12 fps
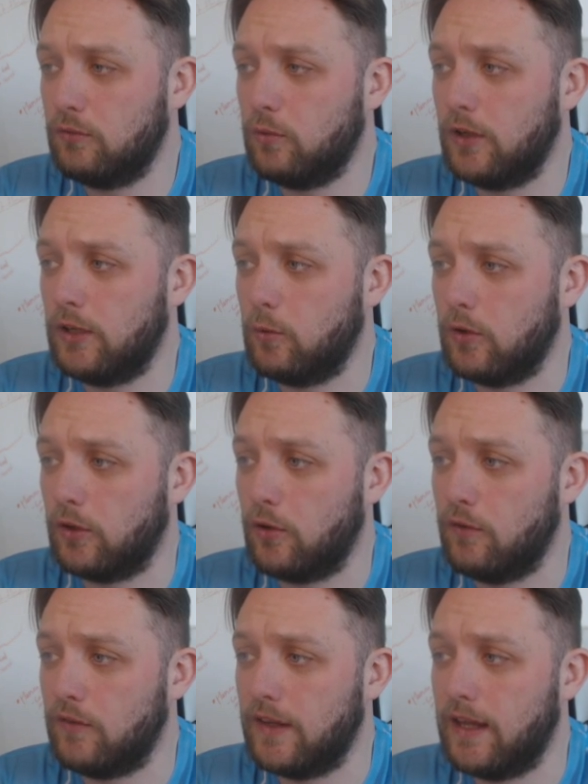of what you'd want to
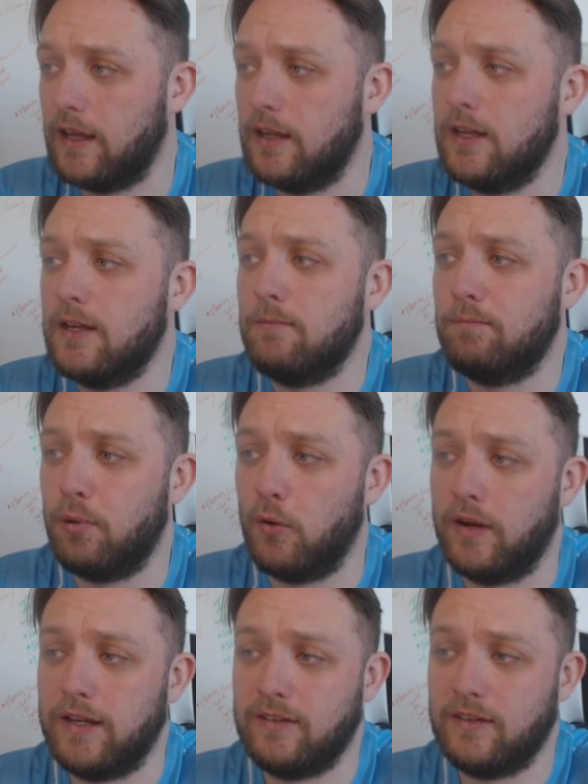cover there,
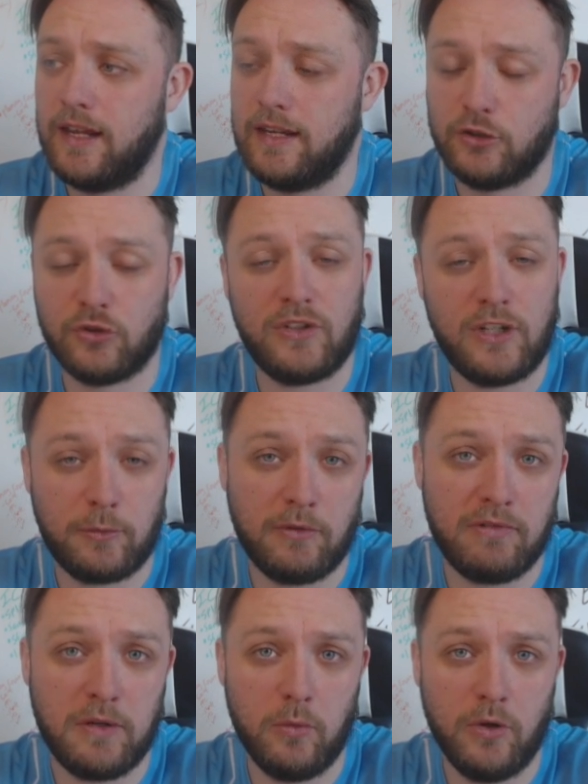but it just needs to
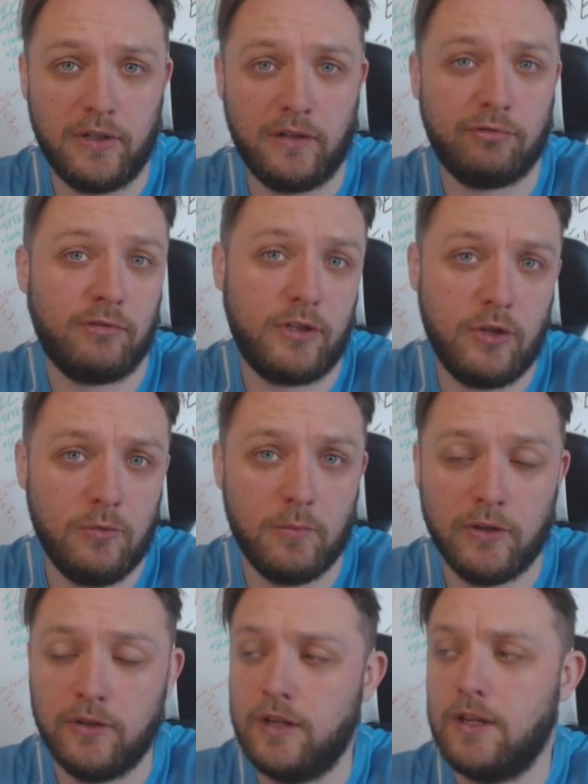be reworded for a
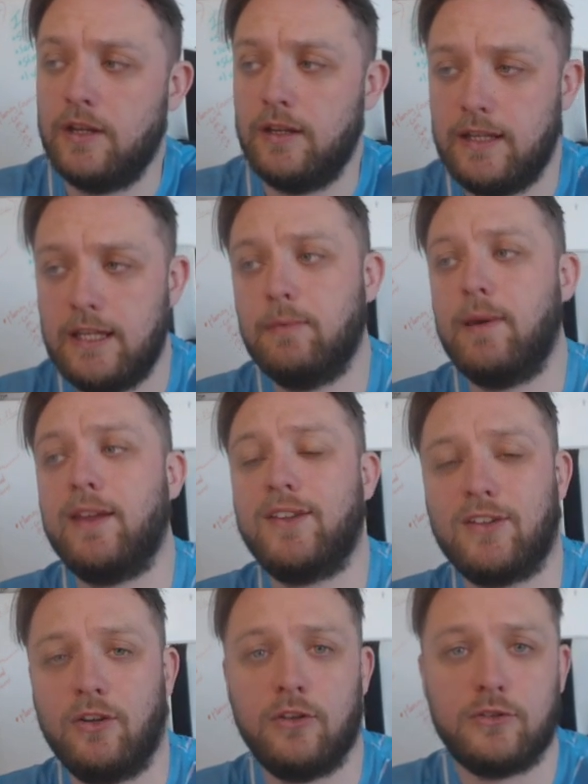human. eBay
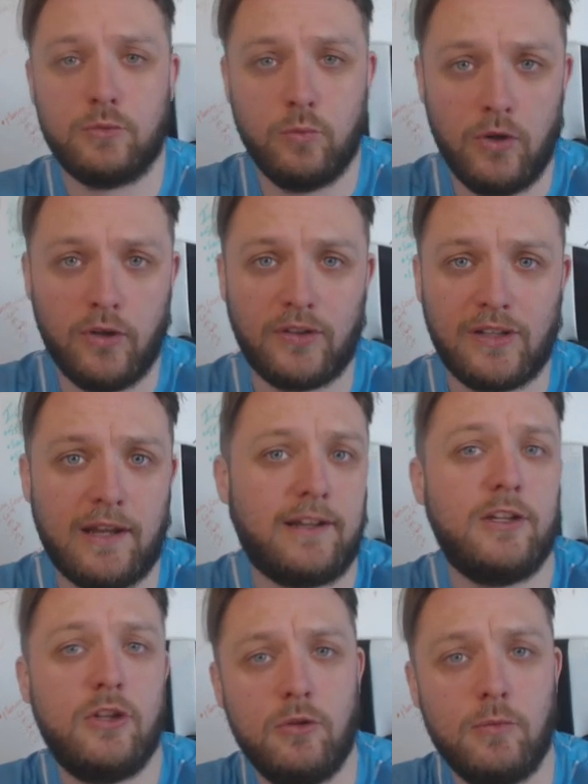search works like
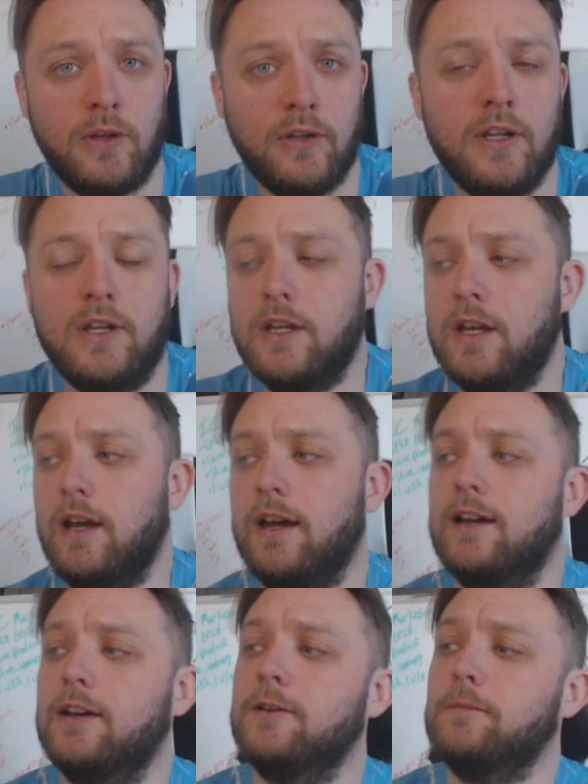a human.
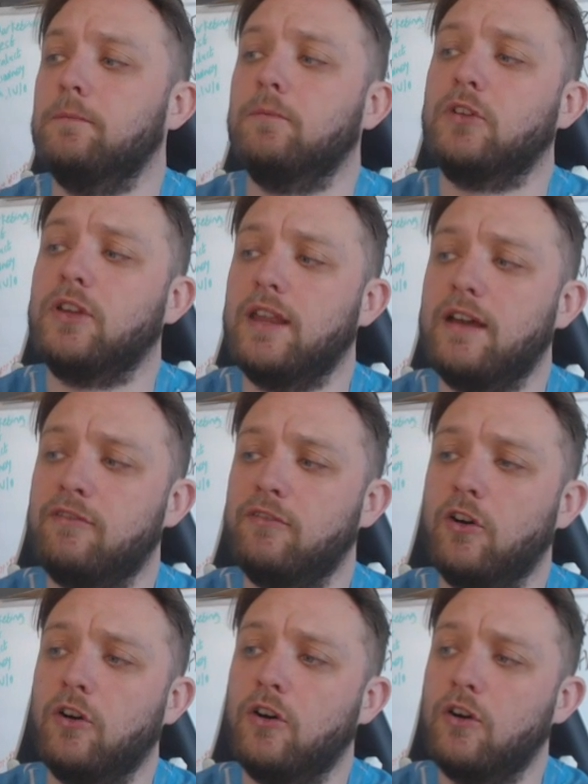So
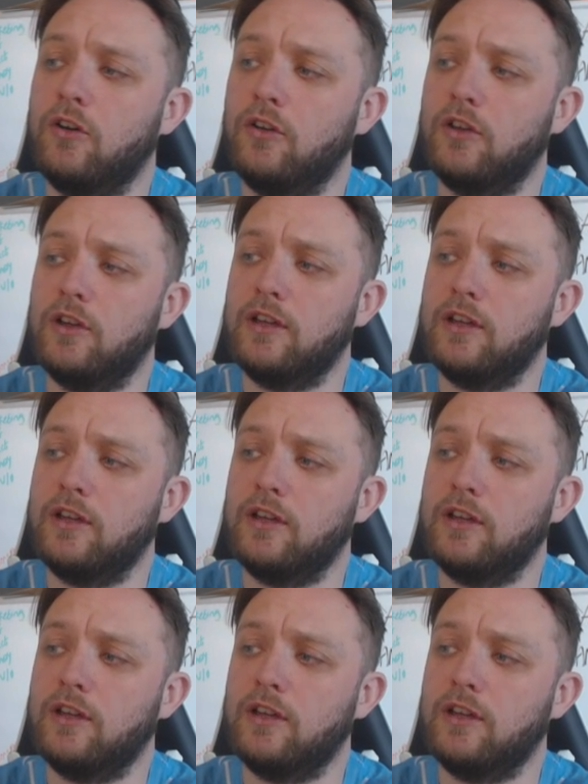therefore